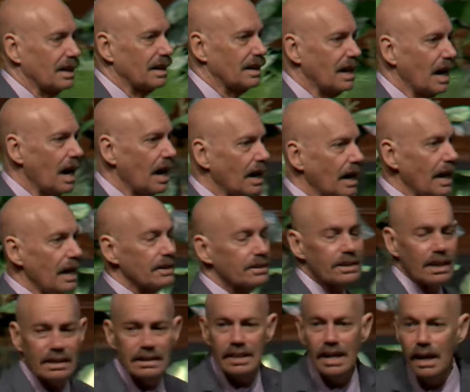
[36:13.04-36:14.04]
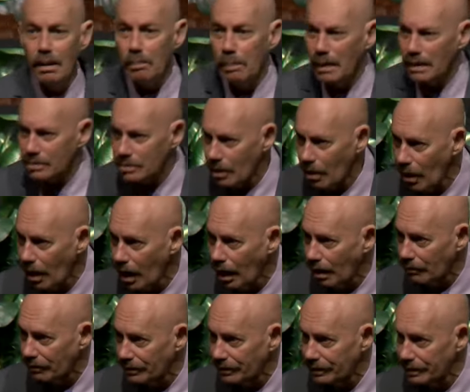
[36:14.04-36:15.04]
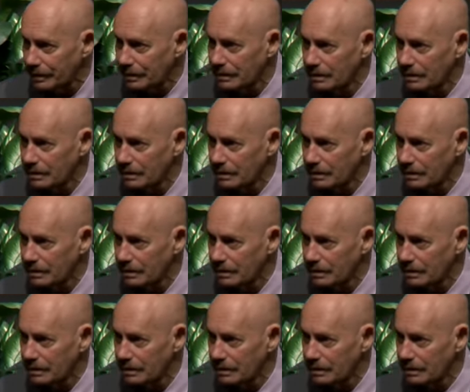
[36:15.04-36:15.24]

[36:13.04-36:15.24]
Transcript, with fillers: God has to tip us off.